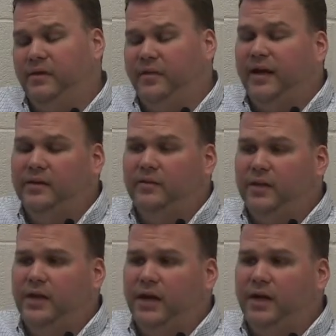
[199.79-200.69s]

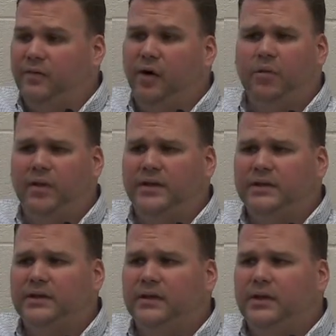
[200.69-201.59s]
effectively kind of homeless.